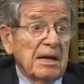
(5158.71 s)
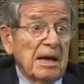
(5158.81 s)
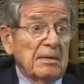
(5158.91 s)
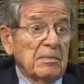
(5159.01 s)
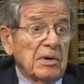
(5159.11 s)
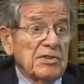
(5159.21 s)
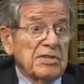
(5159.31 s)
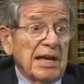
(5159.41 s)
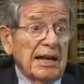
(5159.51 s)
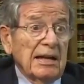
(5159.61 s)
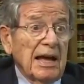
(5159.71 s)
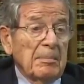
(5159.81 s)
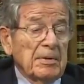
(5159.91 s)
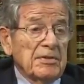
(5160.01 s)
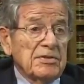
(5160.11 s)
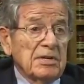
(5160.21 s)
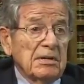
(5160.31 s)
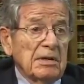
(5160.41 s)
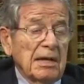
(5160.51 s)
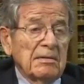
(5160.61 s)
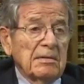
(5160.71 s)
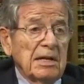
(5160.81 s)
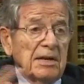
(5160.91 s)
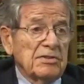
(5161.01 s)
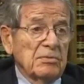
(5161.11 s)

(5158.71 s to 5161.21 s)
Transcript: And once that happens, then that takes